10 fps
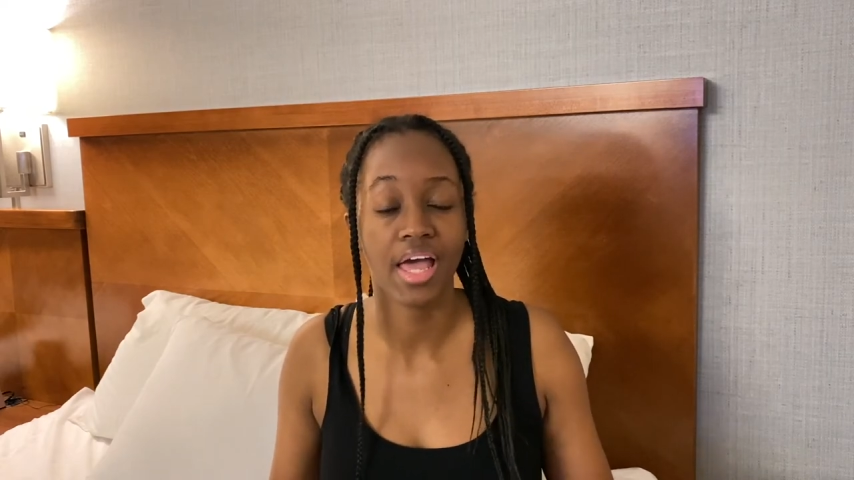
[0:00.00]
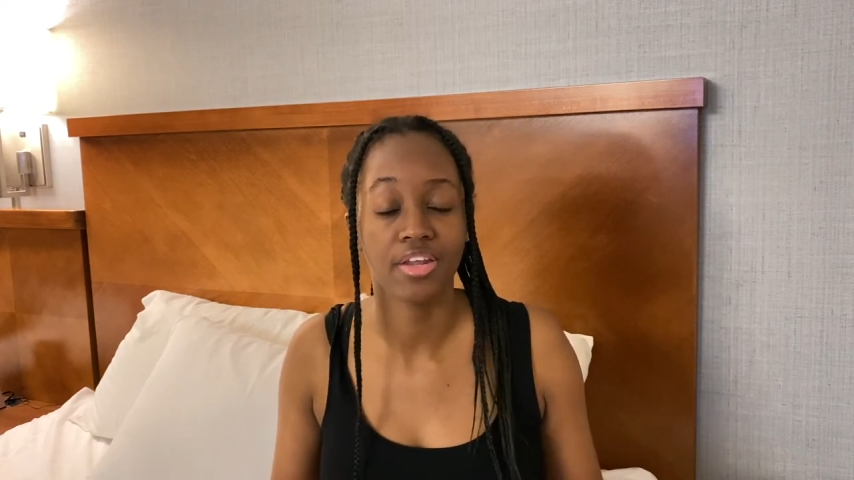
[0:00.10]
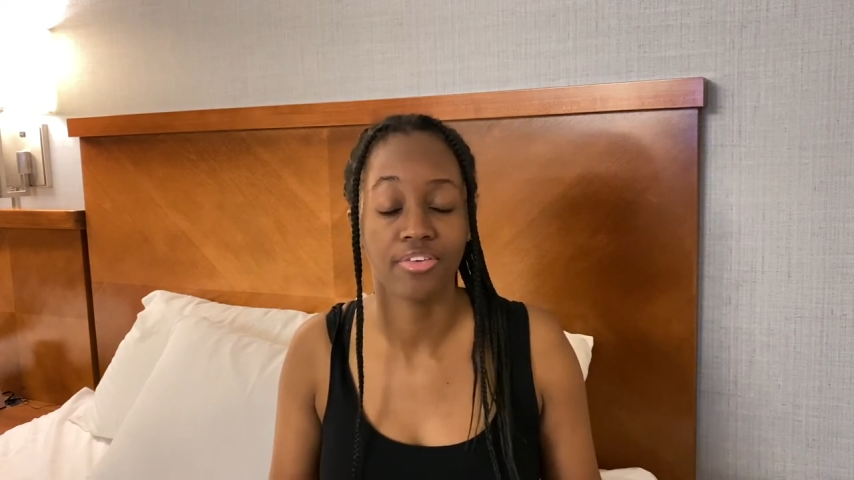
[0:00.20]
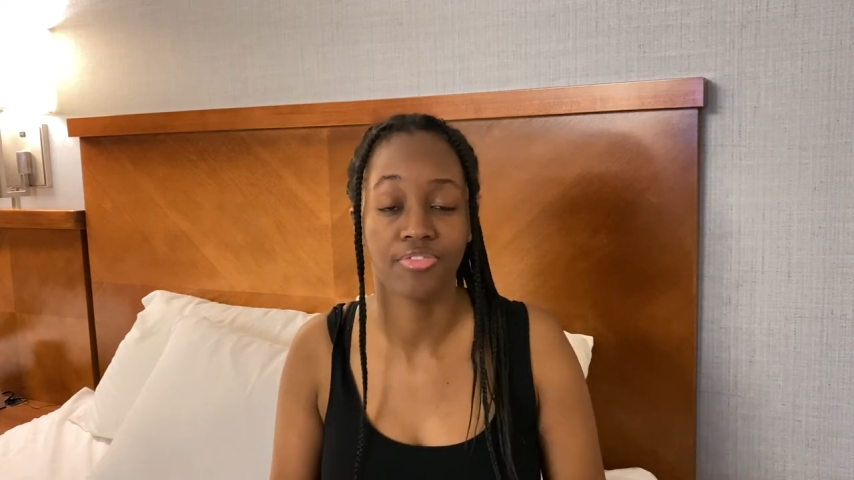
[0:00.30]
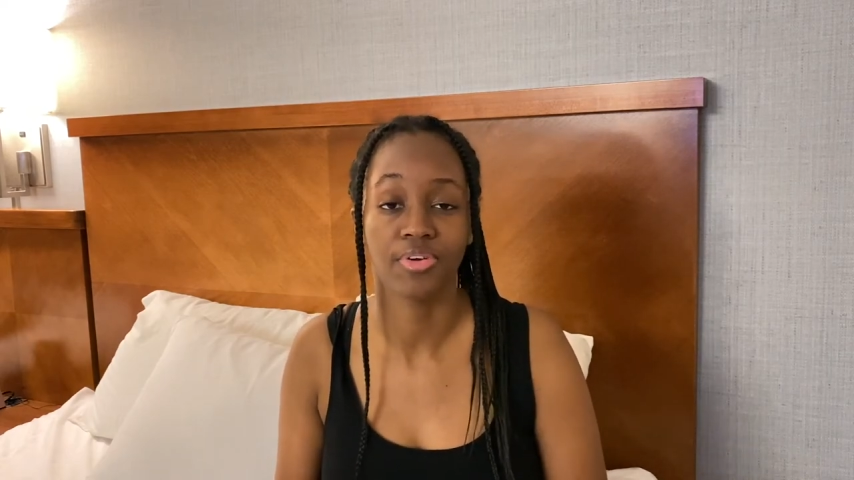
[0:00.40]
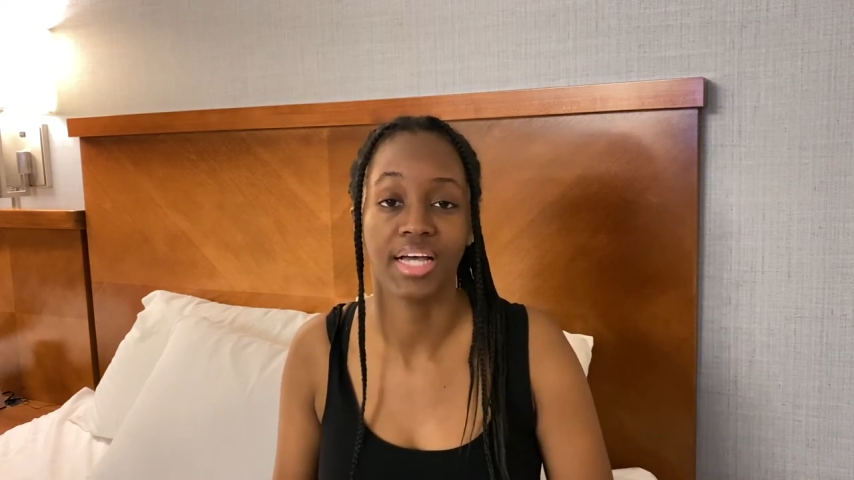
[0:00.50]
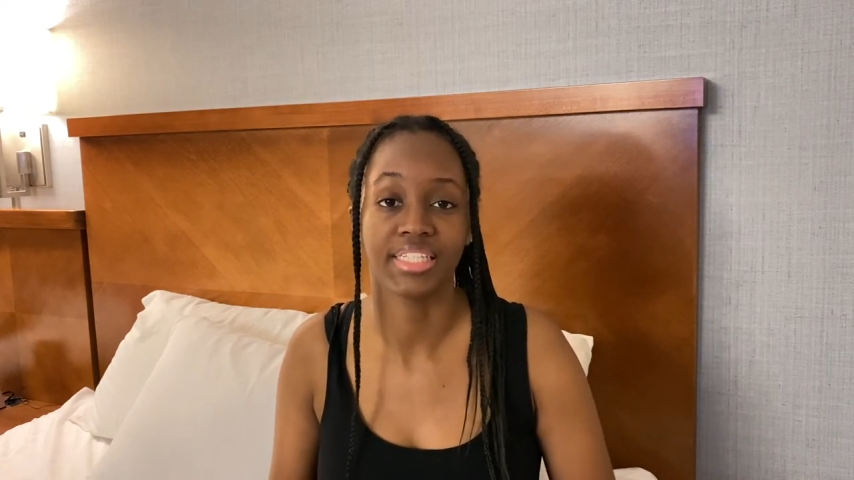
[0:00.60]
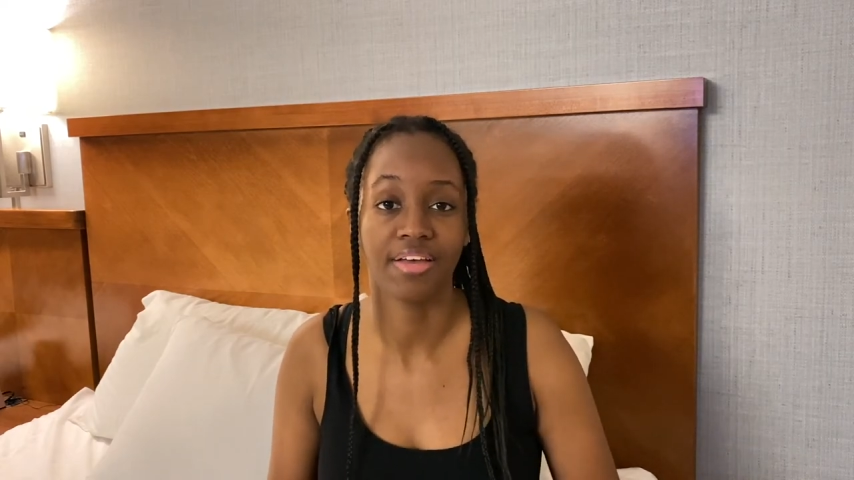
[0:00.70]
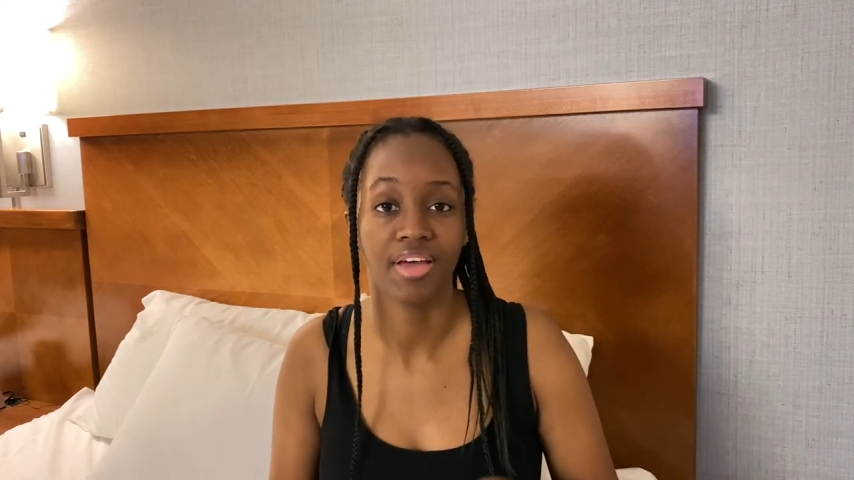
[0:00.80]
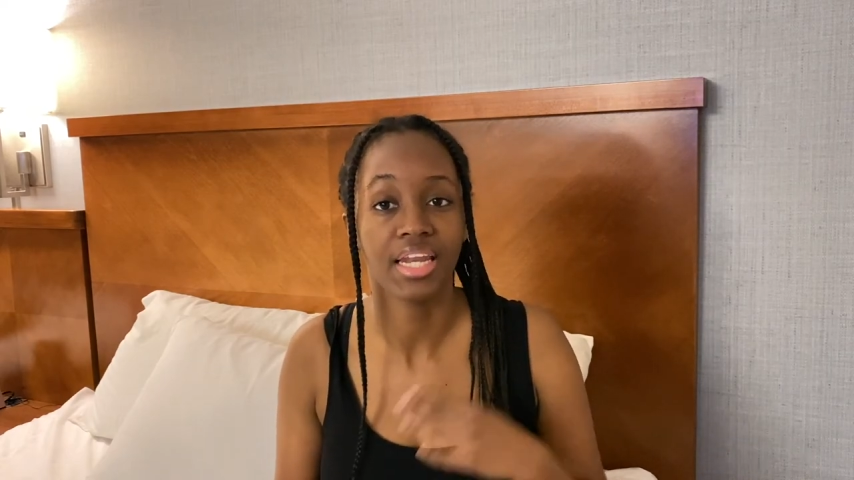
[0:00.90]
and if you guys
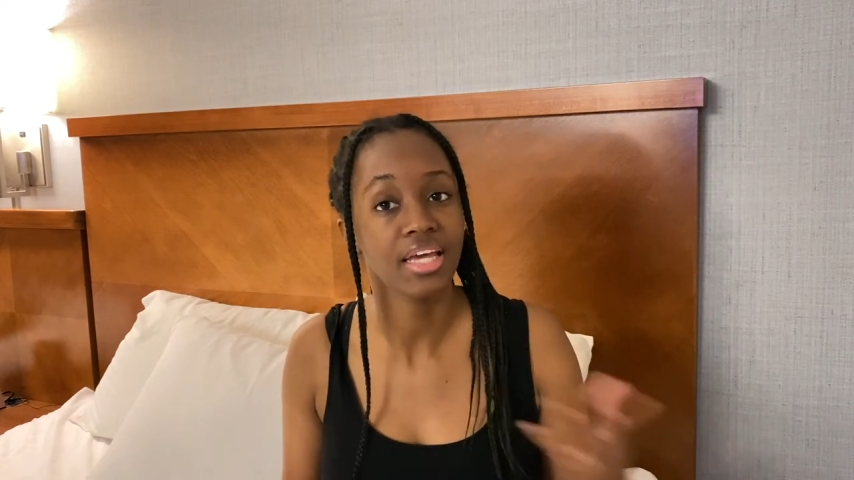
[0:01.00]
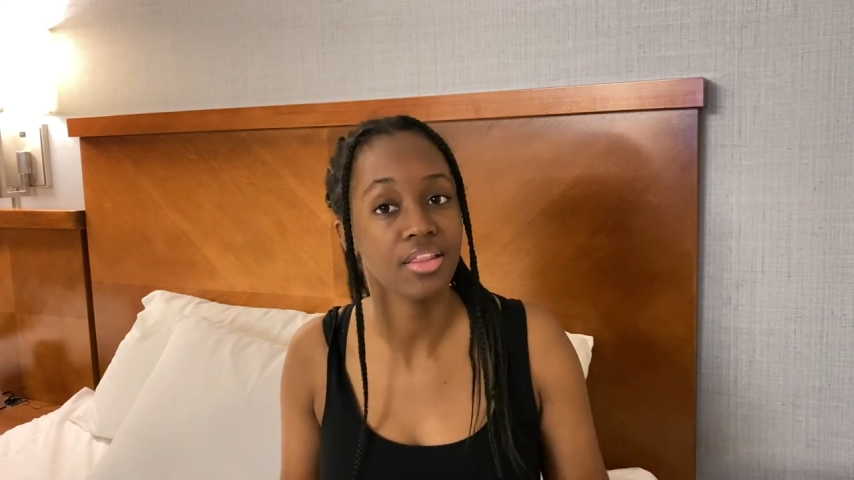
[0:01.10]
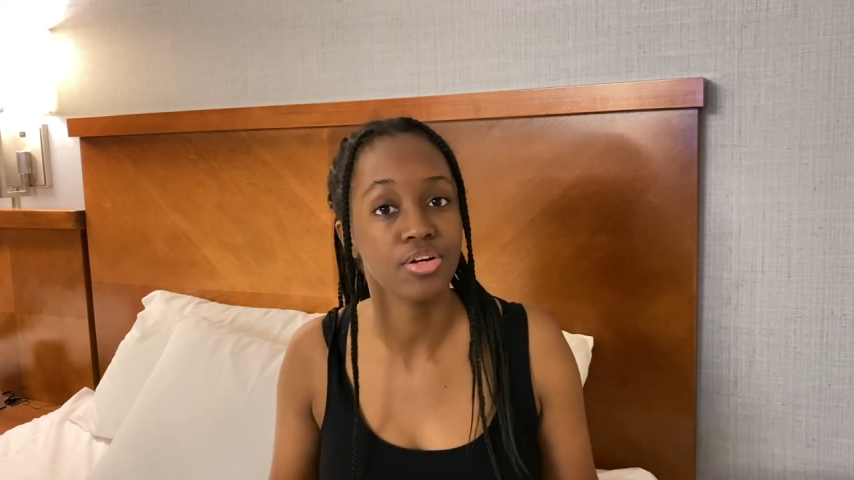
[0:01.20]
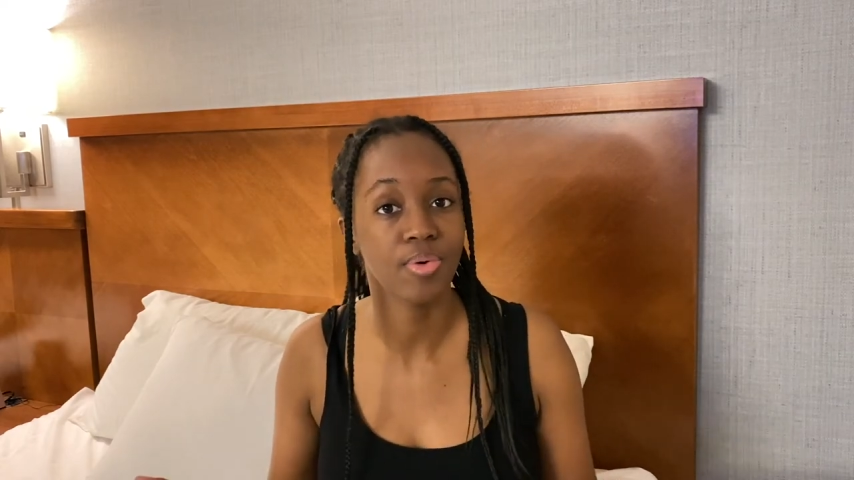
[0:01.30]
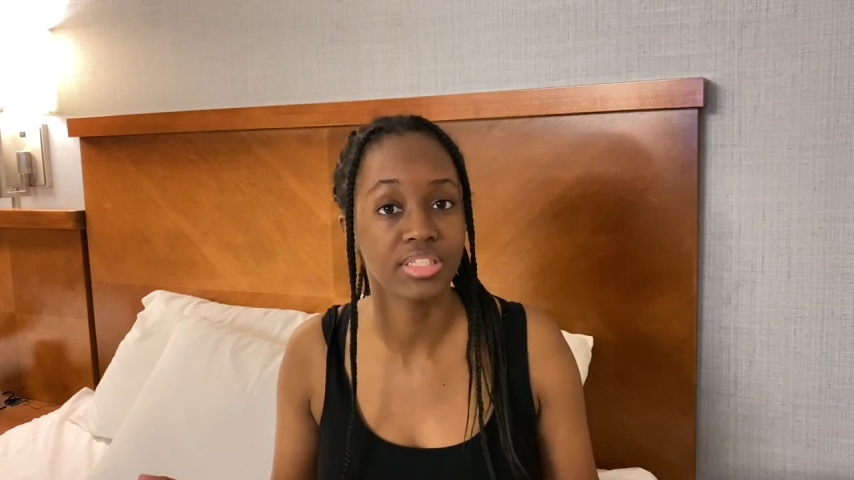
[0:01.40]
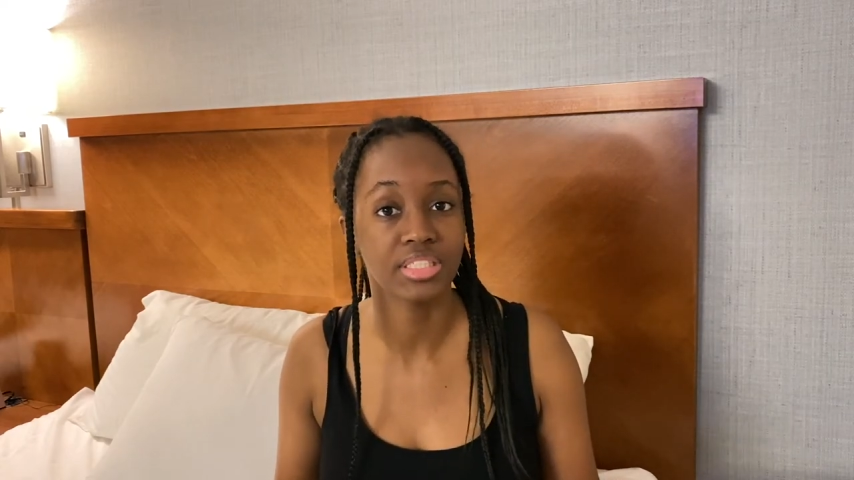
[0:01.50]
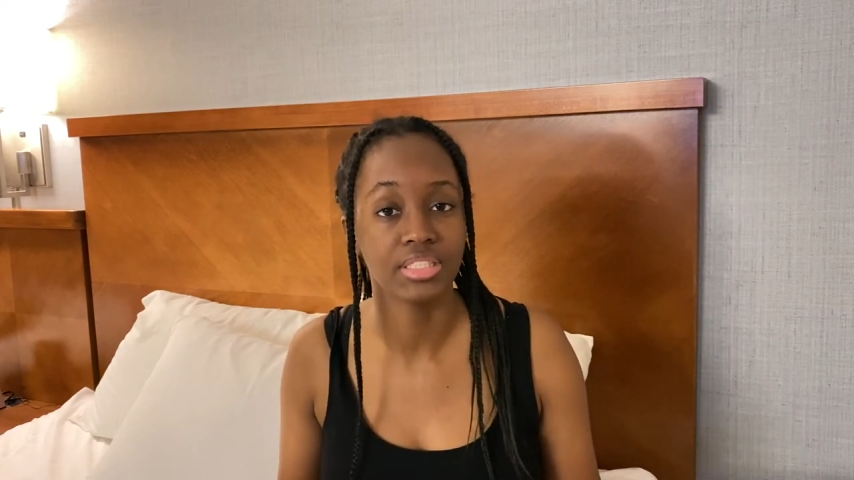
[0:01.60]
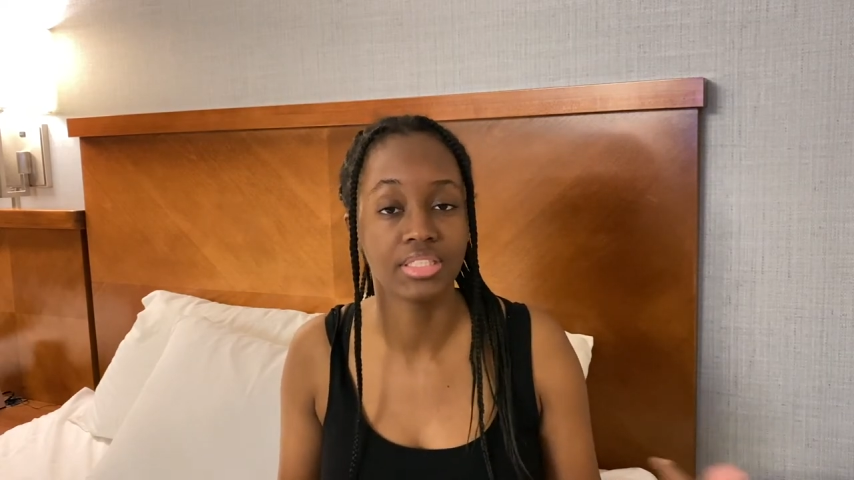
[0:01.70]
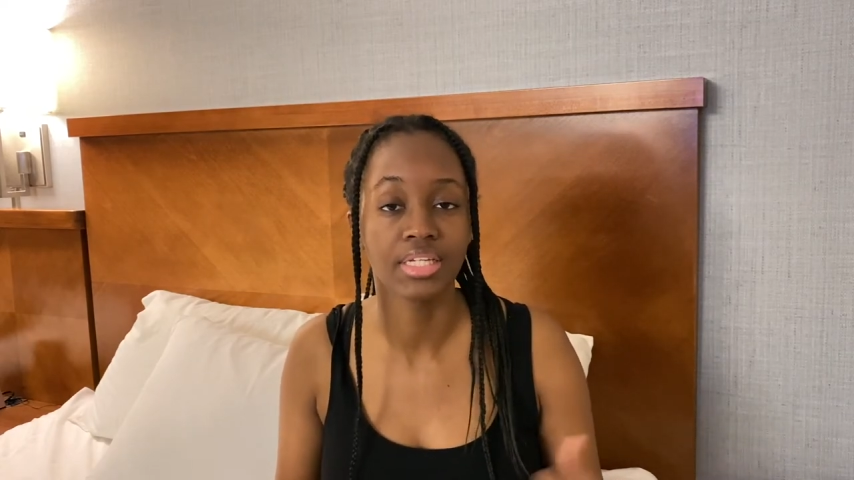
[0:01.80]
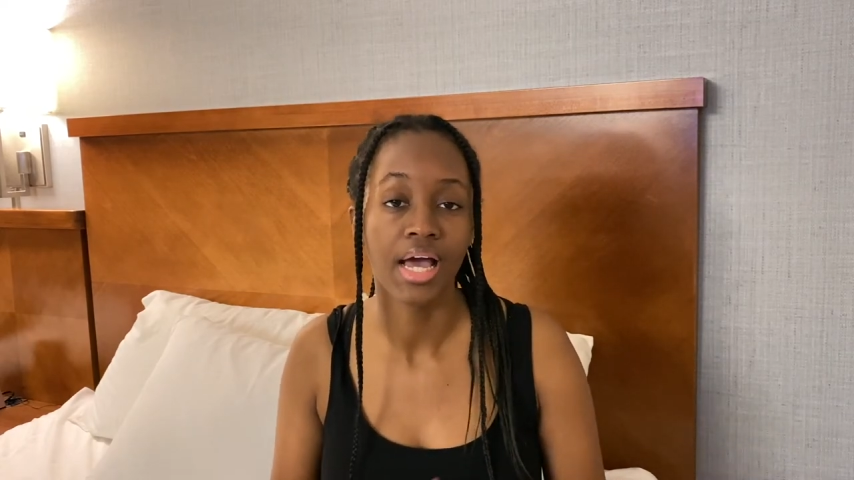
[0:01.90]
have any other
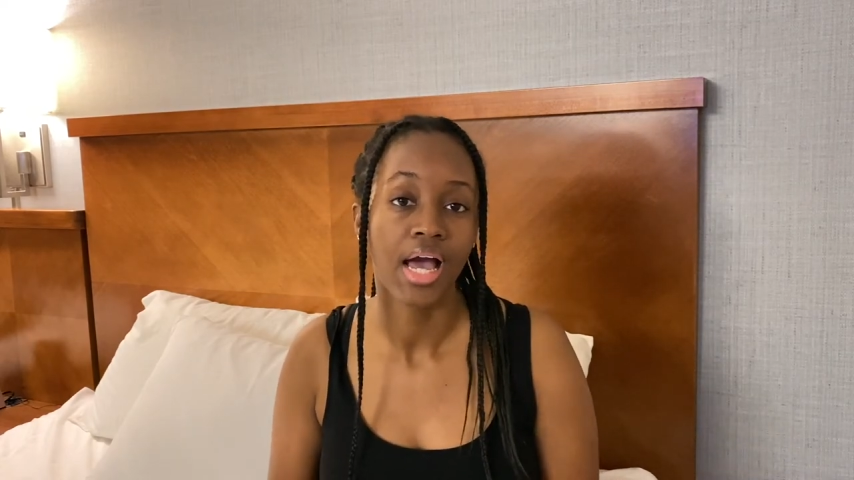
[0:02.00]
questions